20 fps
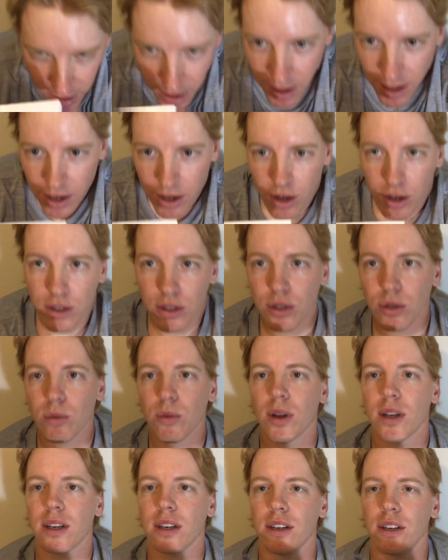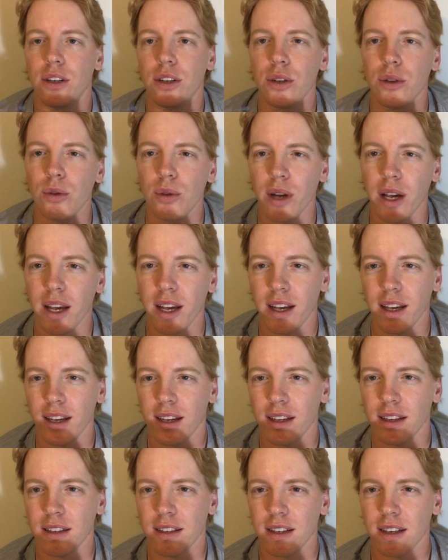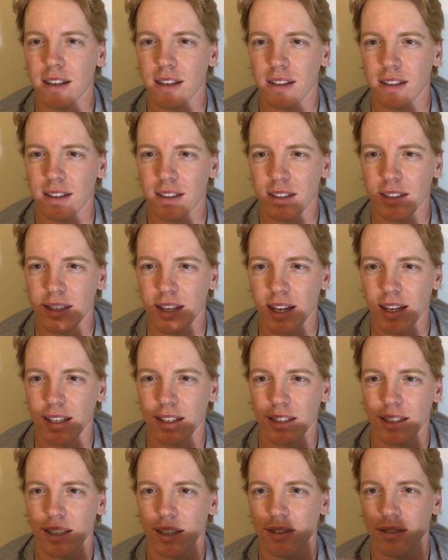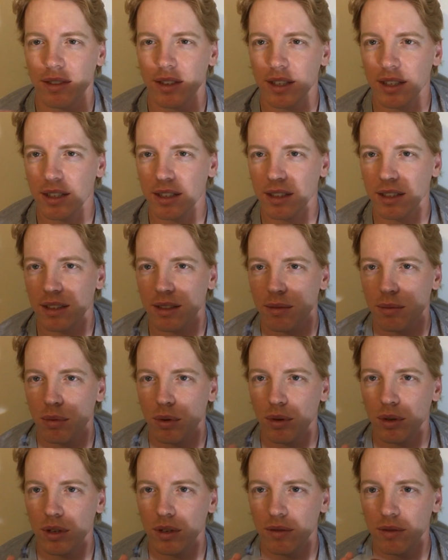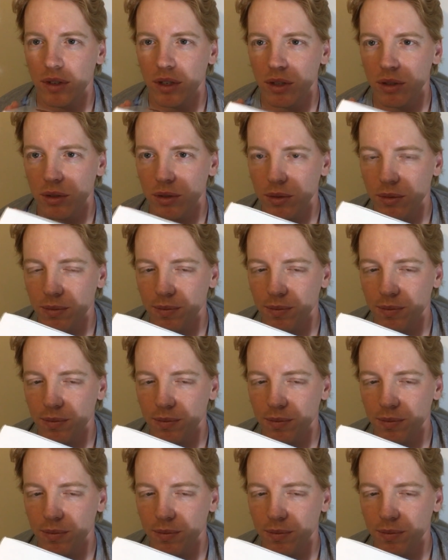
I also wanted to do a scientific point of view